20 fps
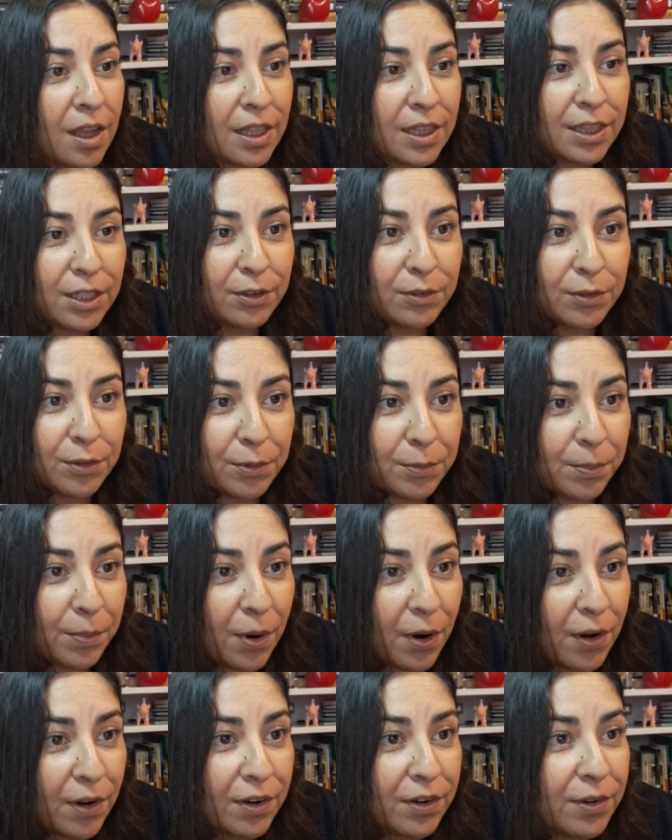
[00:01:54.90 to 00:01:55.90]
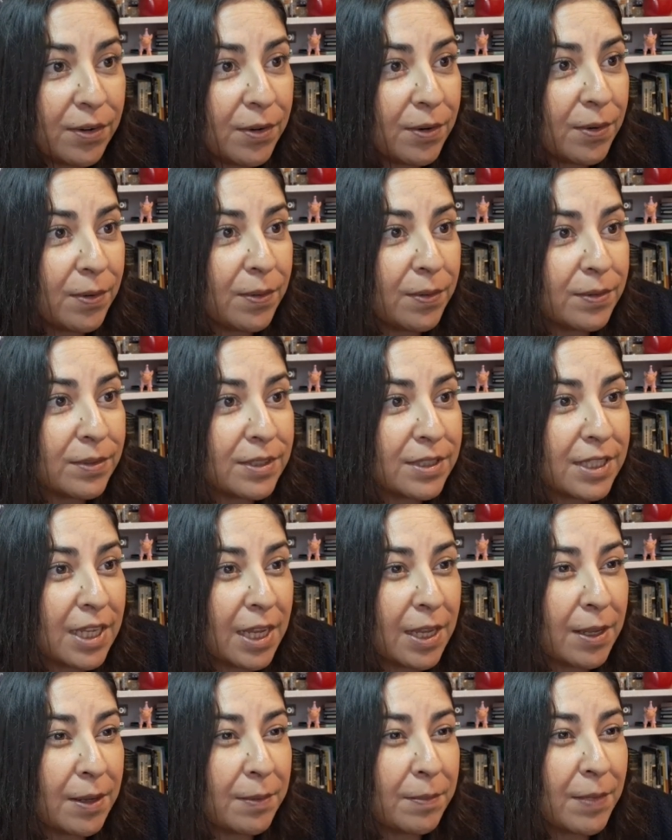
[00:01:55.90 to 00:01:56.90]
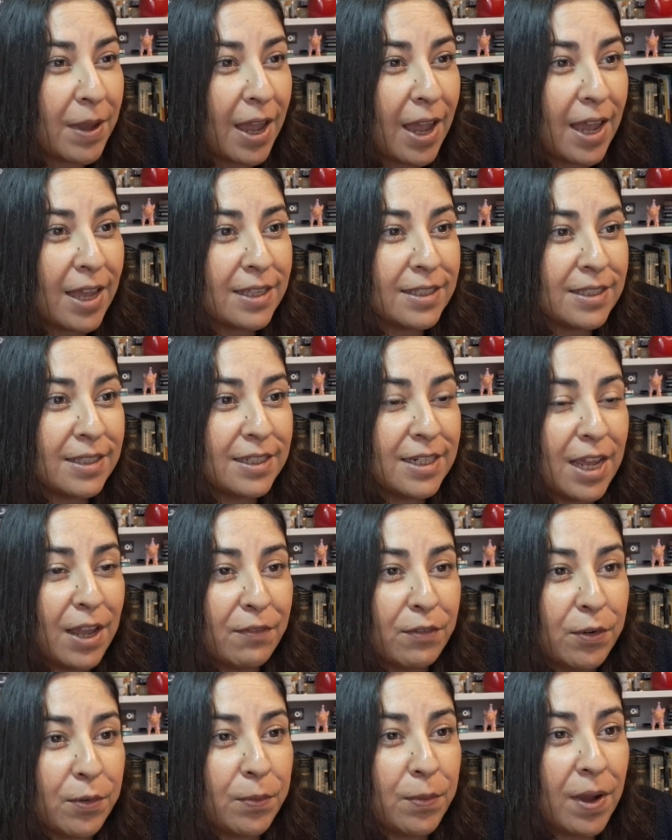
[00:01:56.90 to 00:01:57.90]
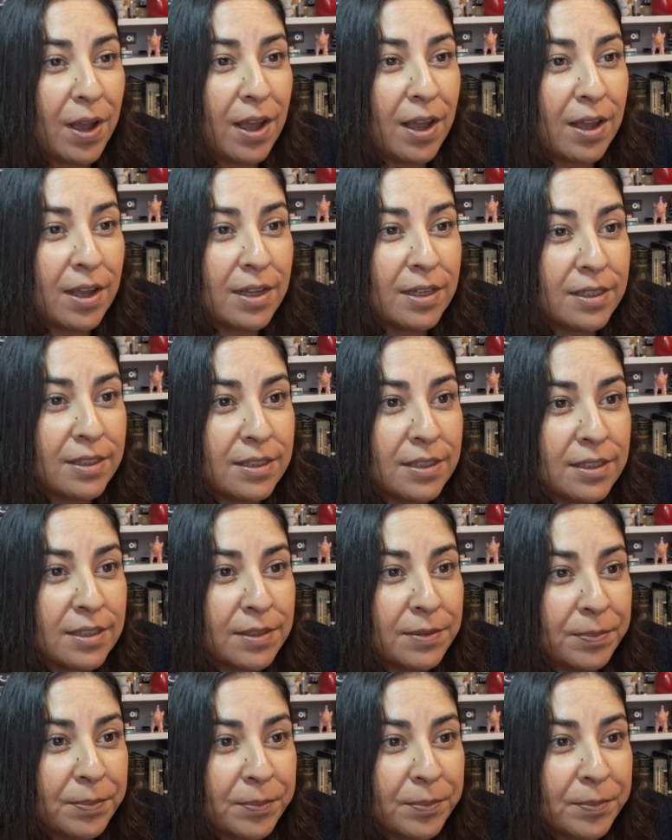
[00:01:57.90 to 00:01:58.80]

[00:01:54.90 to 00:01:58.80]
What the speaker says: Claire Lombardo, Same as It Ever Was.